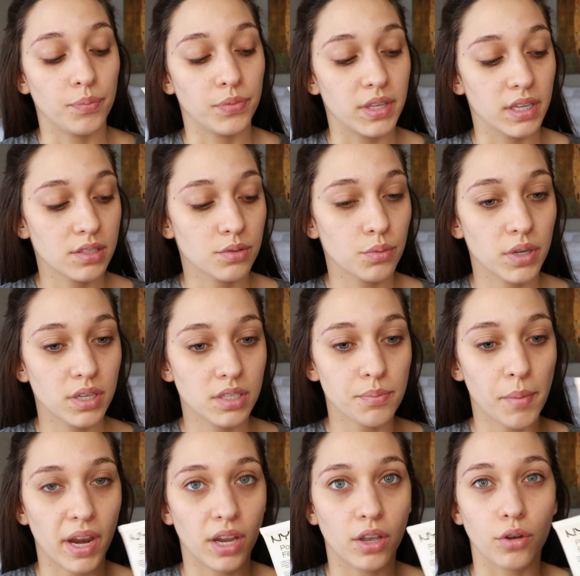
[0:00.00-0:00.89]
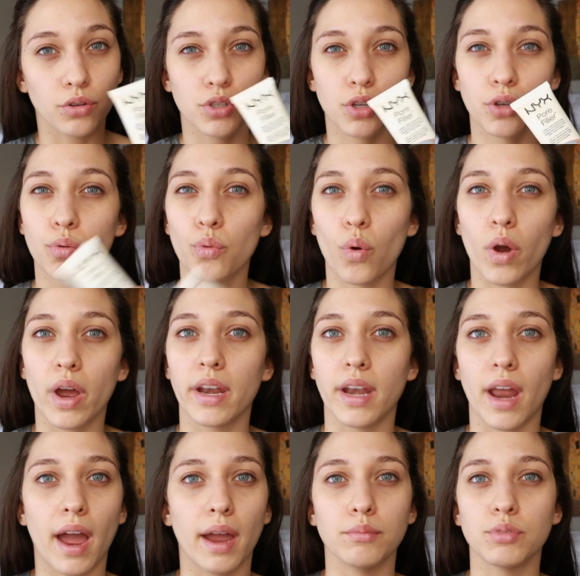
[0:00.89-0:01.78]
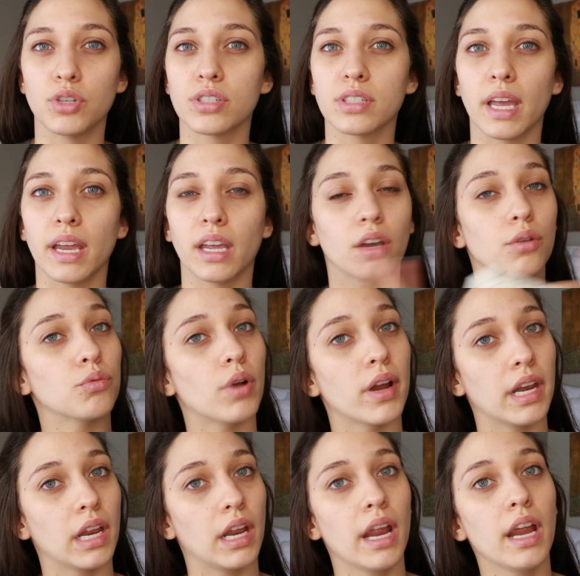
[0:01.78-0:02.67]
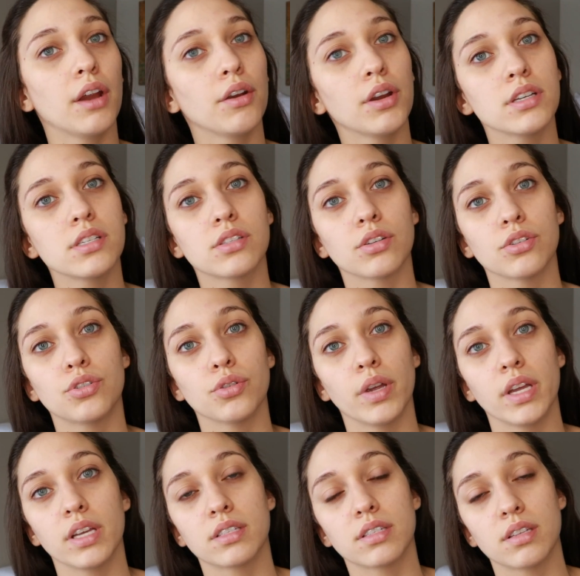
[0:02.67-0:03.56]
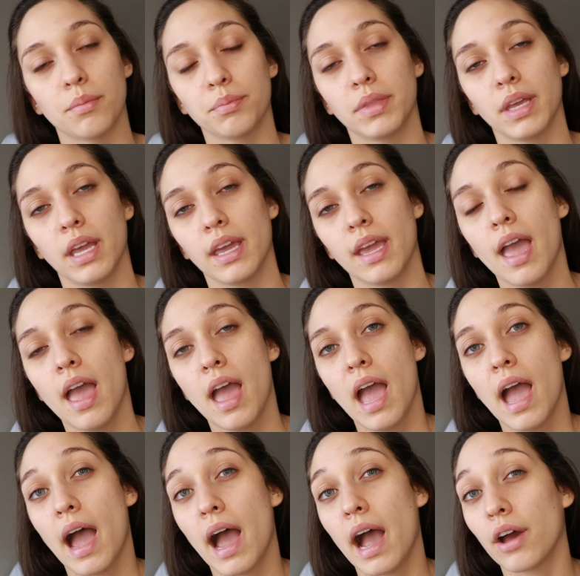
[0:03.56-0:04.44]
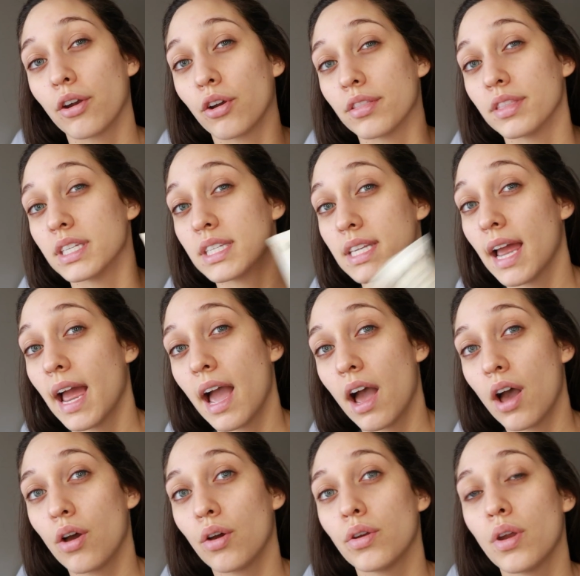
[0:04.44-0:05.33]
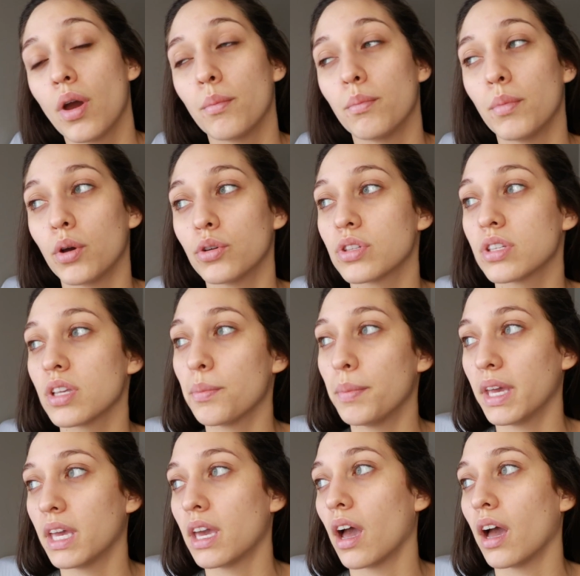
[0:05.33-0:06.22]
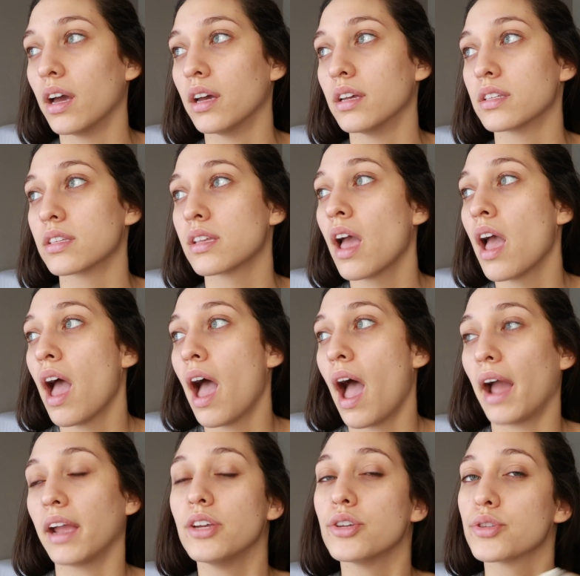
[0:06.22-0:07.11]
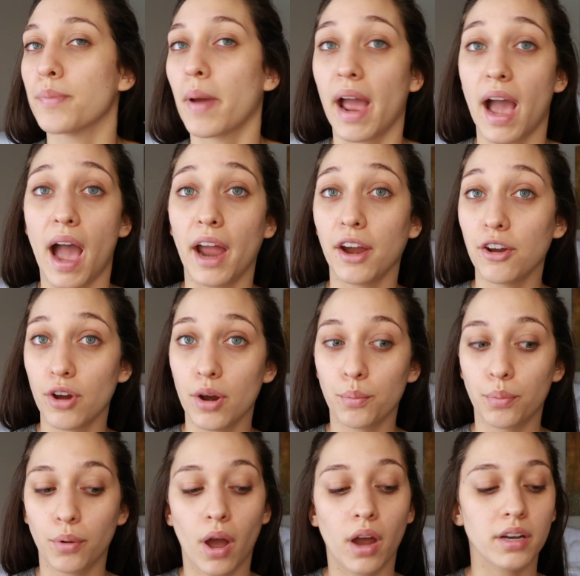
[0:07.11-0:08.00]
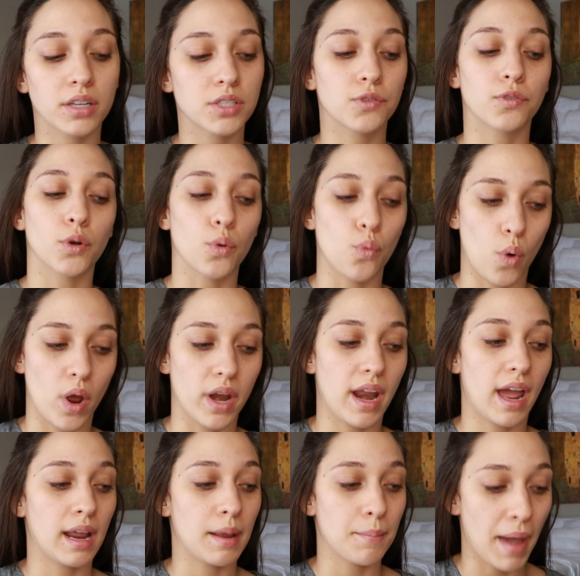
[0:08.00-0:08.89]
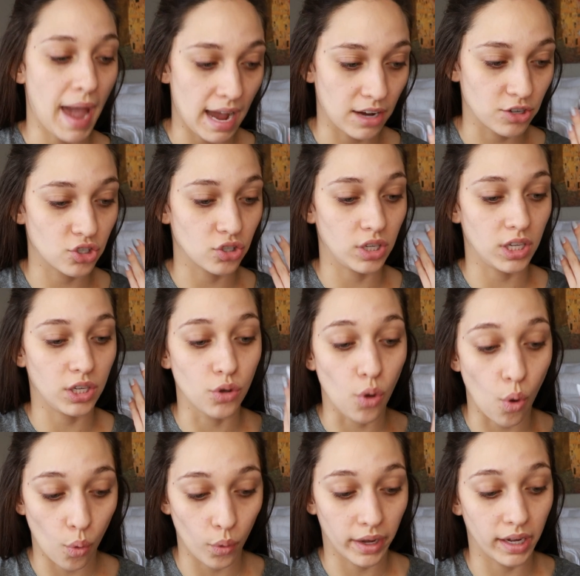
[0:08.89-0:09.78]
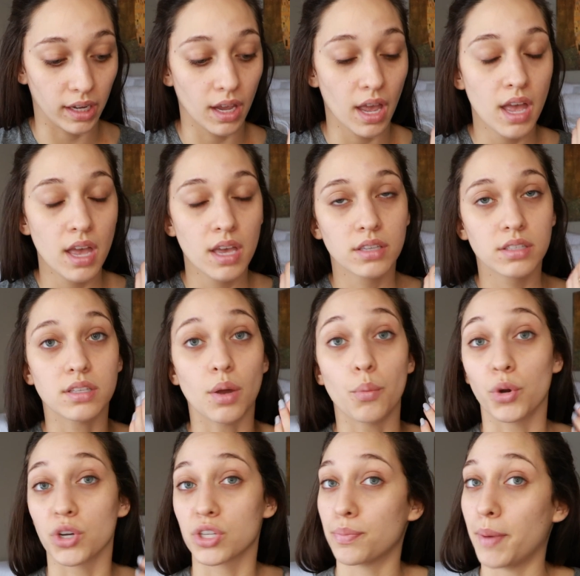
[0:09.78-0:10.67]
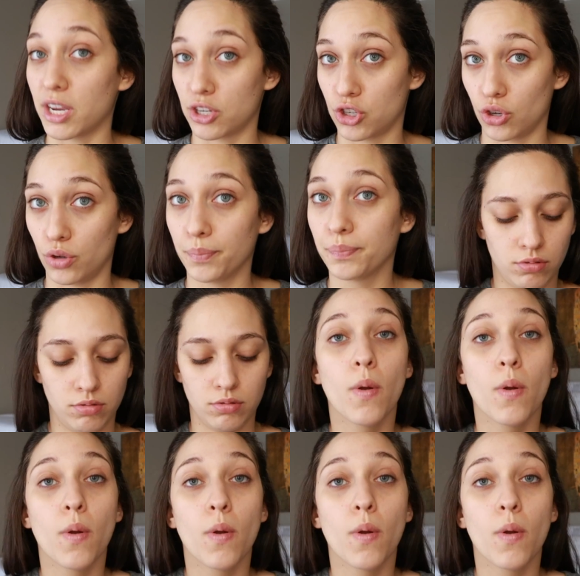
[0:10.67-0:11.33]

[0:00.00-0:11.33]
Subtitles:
This one is my go-to when I'm just like running errands or doing something out on the town, mostly because I use my higher end products for when I am actually going somewhere special.